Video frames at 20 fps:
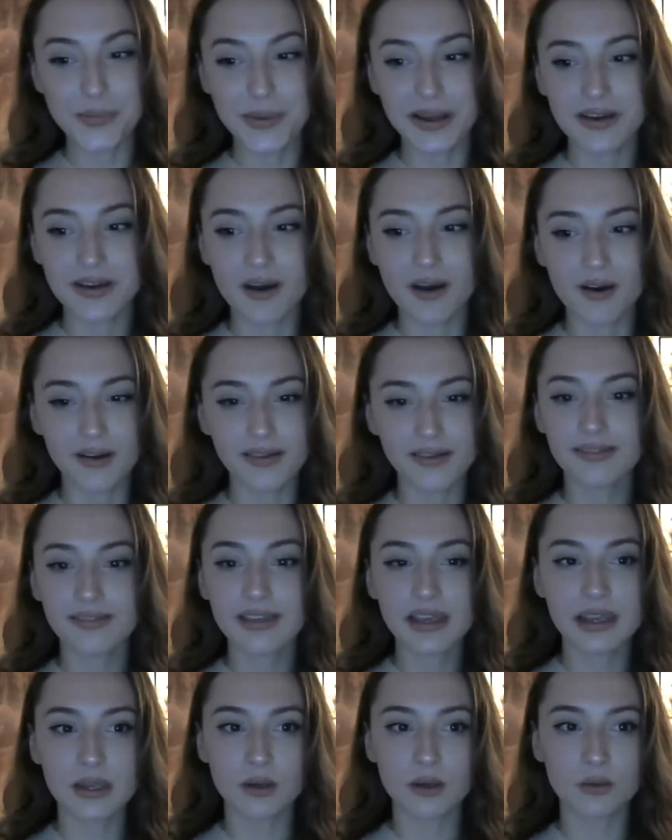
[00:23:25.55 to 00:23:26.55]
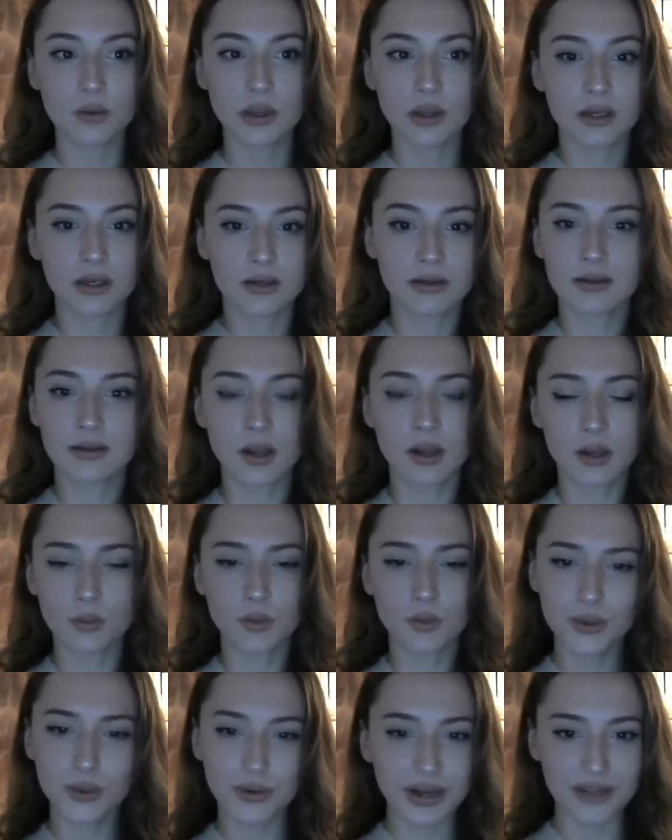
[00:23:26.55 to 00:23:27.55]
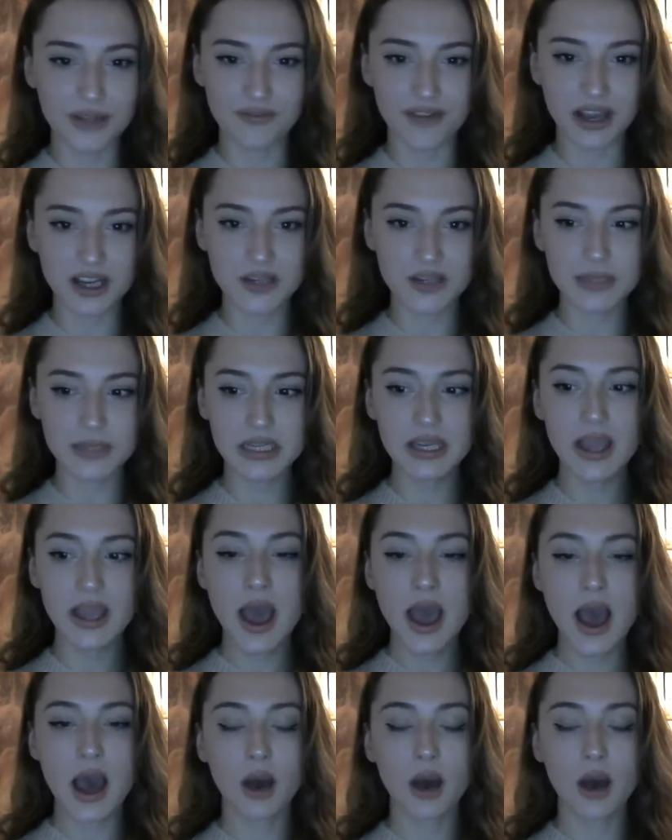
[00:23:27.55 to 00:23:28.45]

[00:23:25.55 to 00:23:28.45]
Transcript: but honestly, it wouldn't affect me.